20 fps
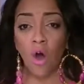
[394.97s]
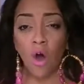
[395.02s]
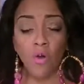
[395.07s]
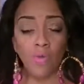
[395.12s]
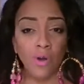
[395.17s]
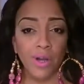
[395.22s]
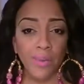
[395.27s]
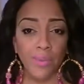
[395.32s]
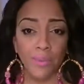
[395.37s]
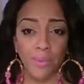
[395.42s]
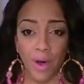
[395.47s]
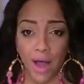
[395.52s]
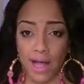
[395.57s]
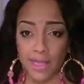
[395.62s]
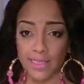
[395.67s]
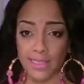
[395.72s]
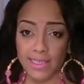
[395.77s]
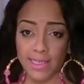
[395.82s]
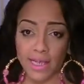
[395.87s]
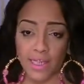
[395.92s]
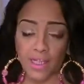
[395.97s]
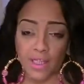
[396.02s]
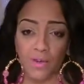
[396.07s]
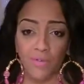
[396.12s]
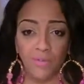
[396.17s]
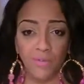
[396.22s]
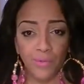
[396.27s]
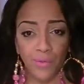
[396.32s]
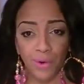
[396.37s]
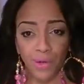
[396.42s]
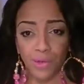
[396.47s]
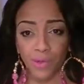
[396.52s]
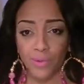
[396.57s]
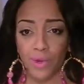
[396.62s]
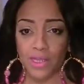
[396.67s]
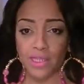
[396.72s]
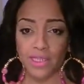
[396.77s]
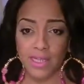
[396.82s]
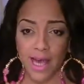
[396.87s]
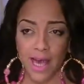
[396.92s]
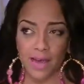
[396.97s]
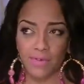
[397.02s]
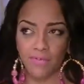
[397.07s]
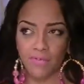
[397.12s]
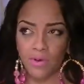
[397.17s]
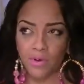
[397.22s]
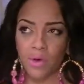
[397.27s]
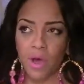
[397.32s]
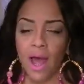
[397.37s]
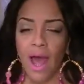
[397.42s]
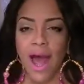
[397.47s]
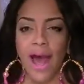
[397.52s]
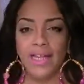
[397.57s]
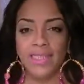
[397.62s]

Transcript: Already processed for you and dyed for you.